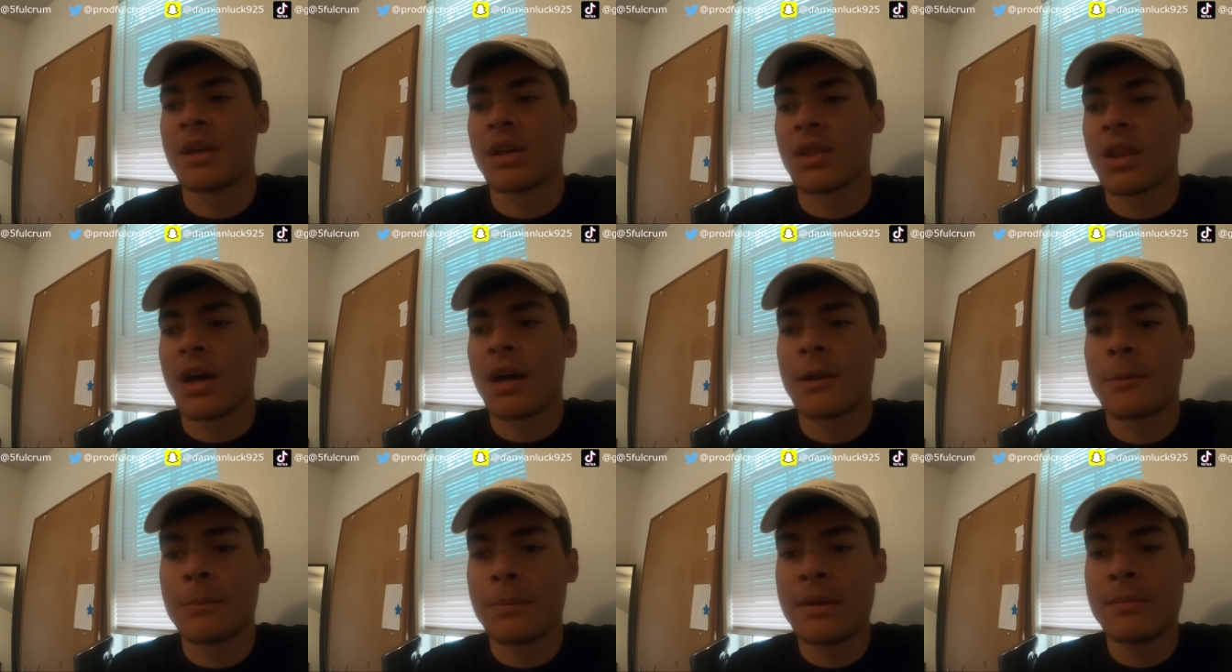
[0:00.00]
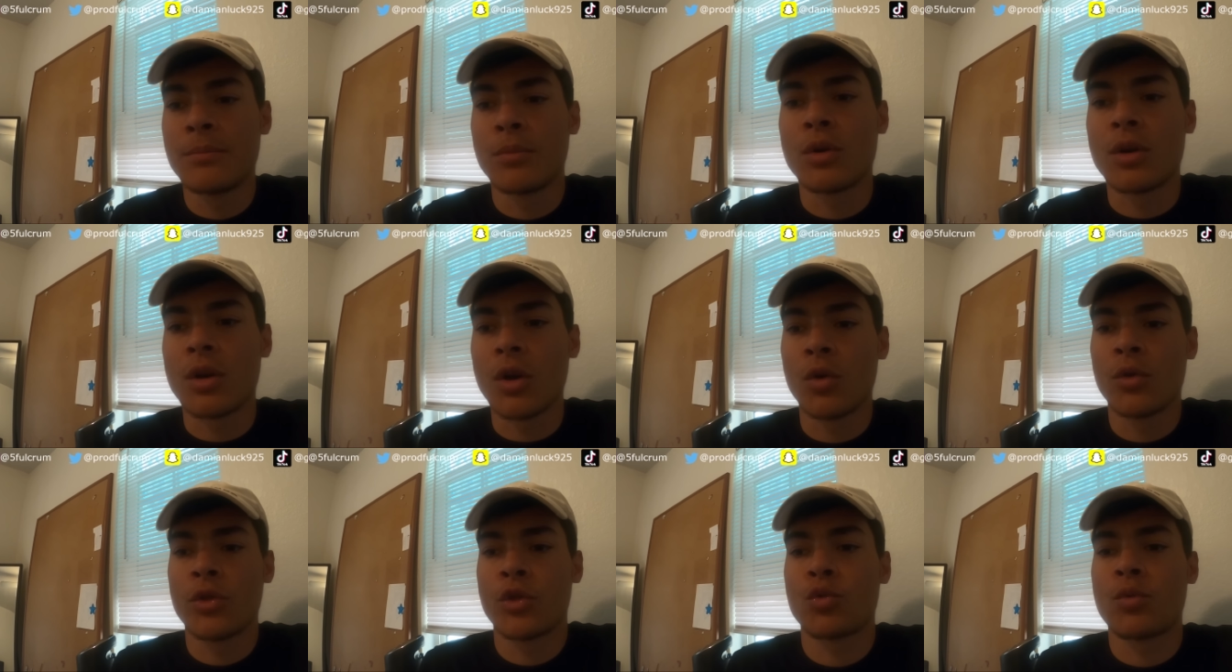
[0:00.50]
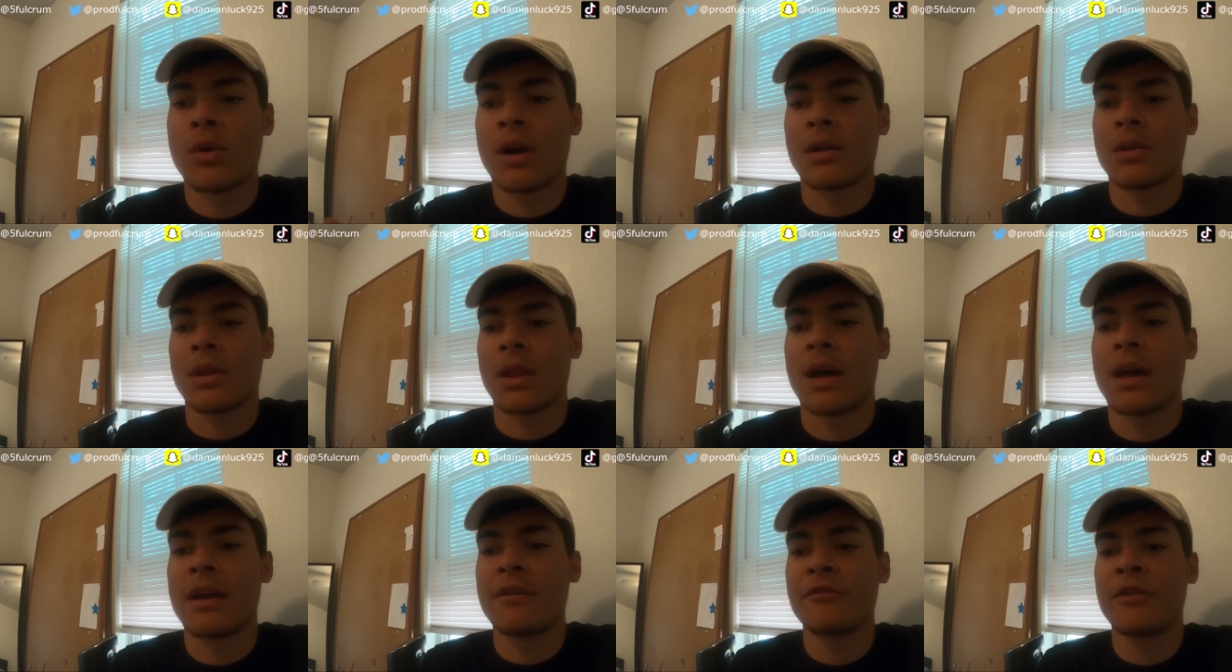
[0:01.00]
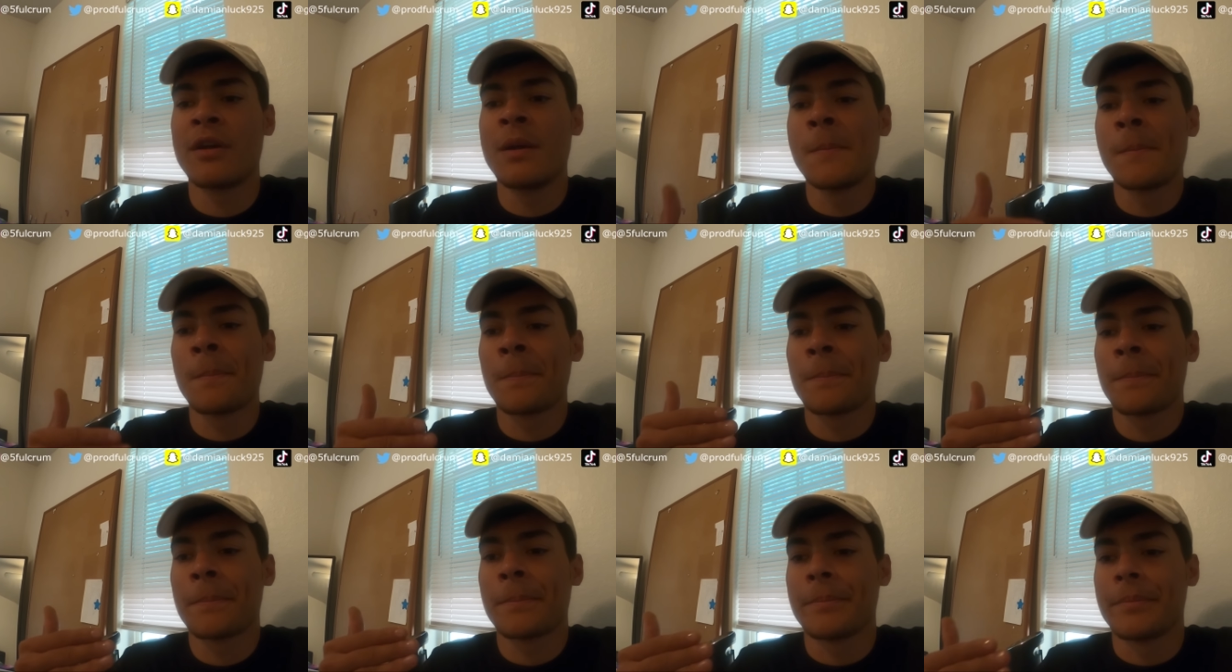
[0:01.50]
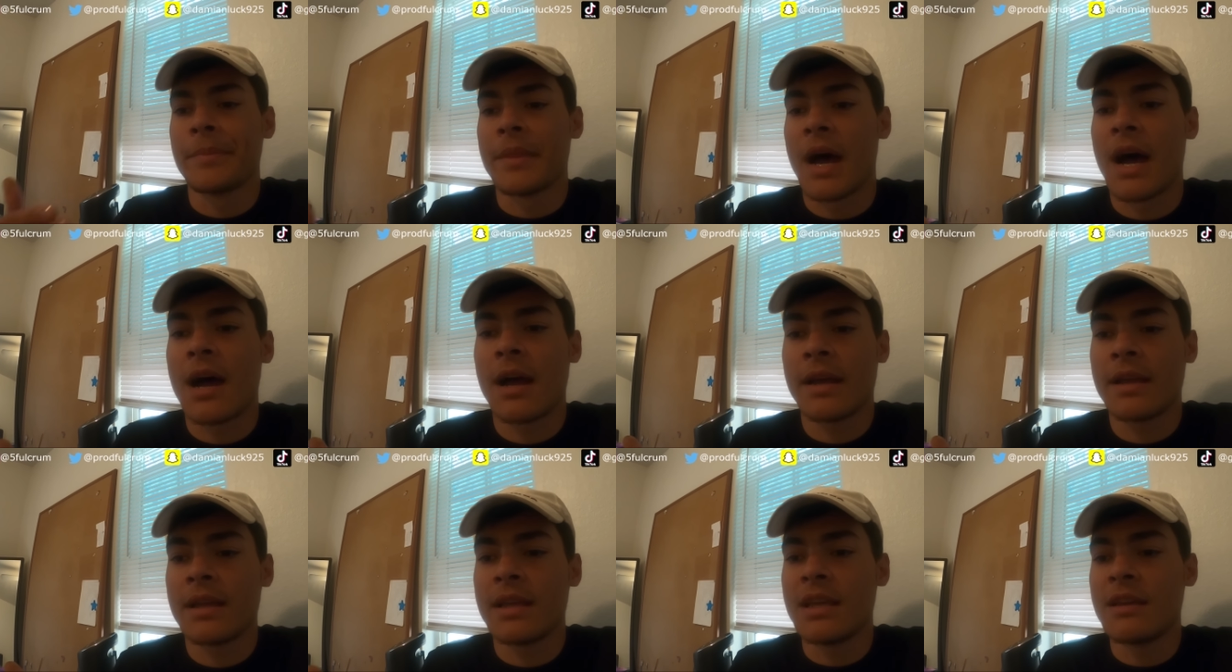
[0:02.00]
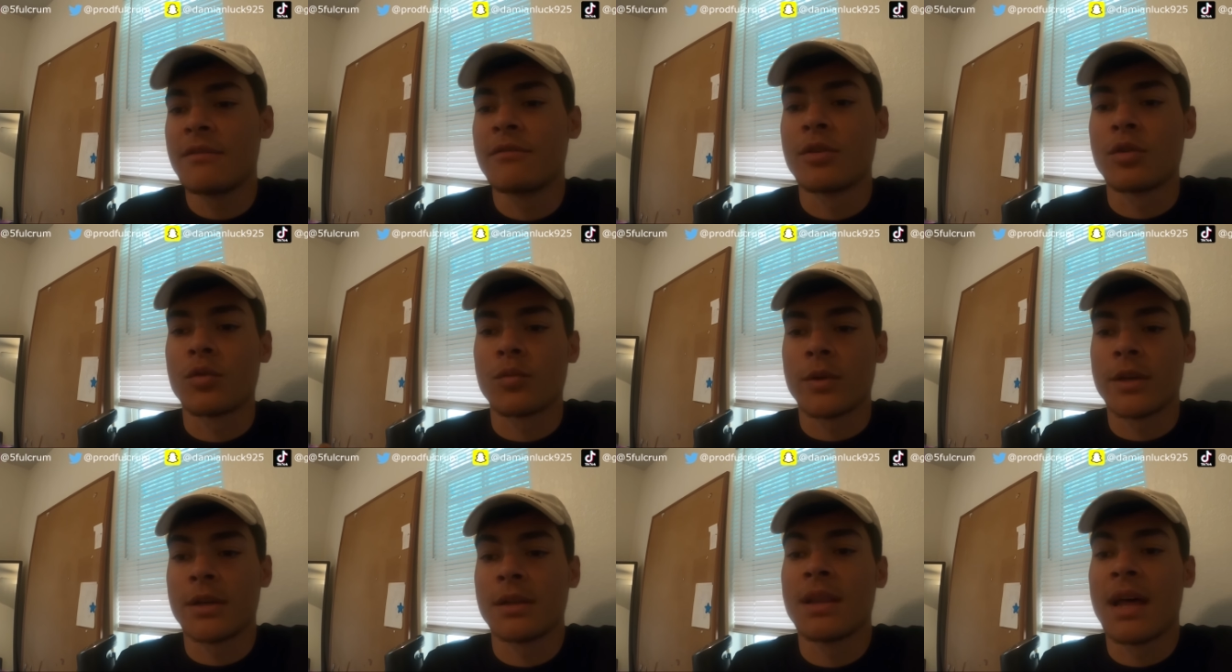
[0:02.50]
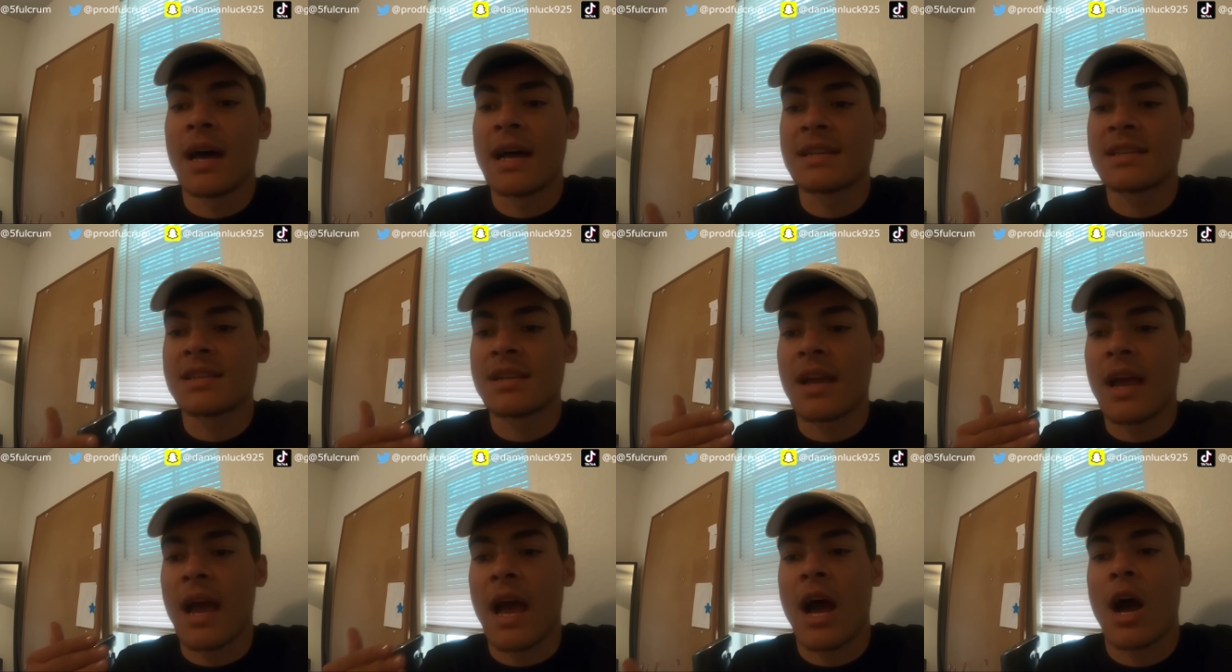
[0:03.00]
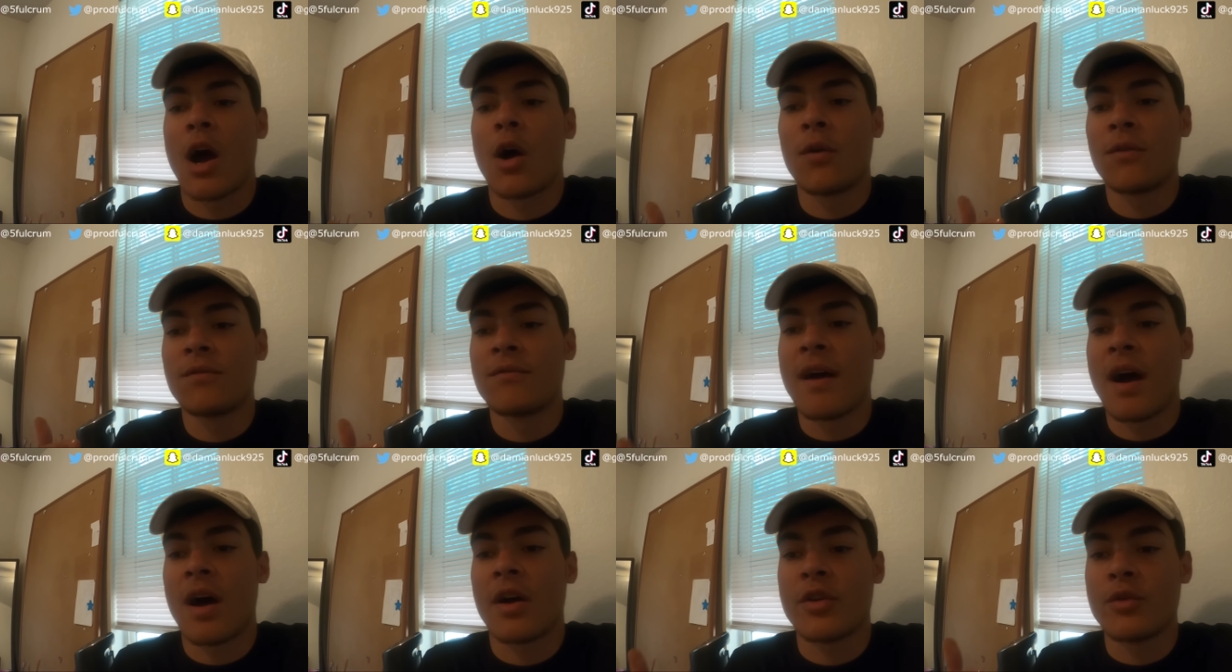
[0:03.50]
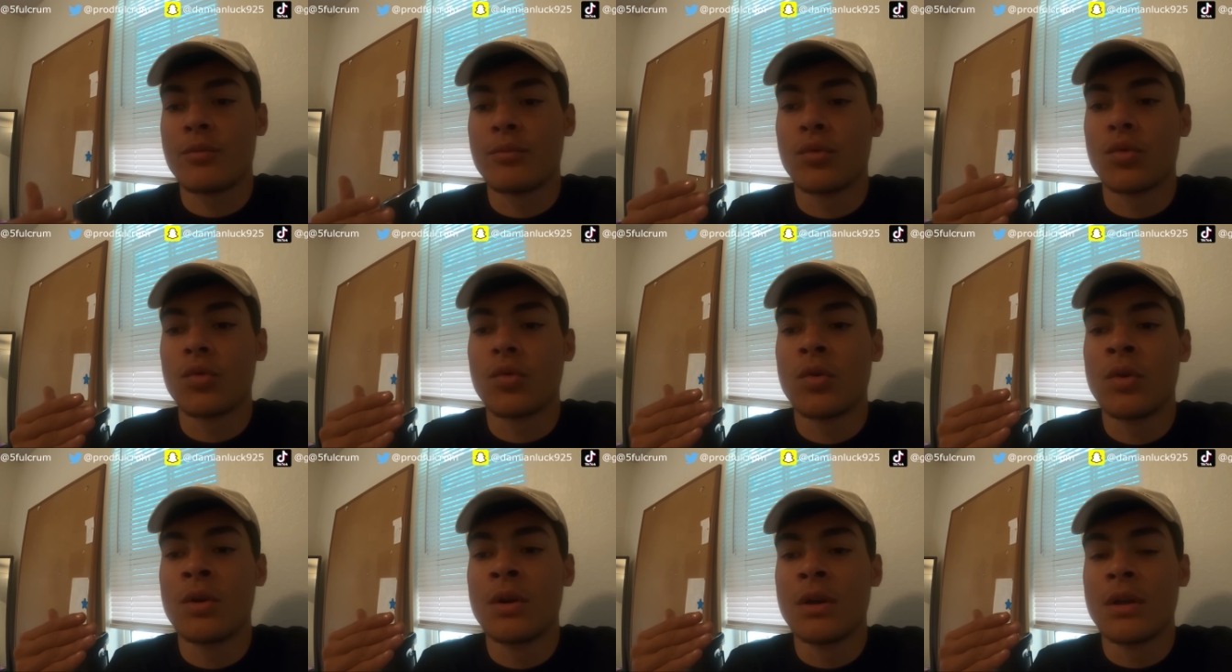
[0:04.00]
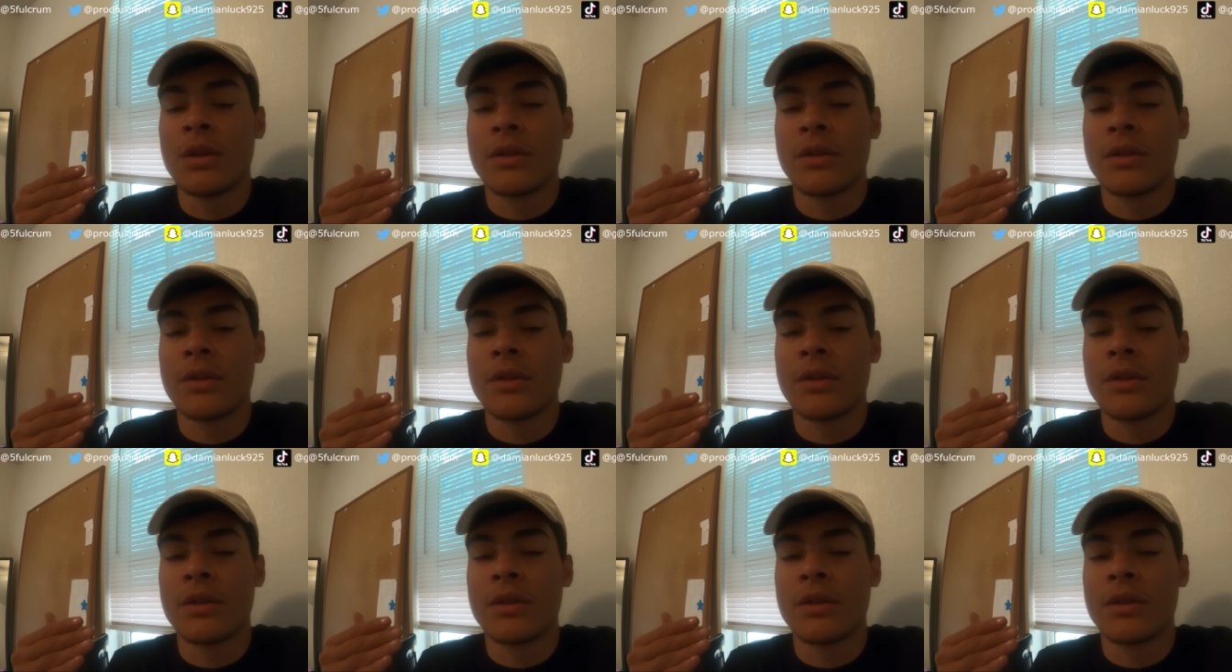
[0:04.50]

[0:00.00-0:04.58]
A lot of people go throughout life not even realizing how valuable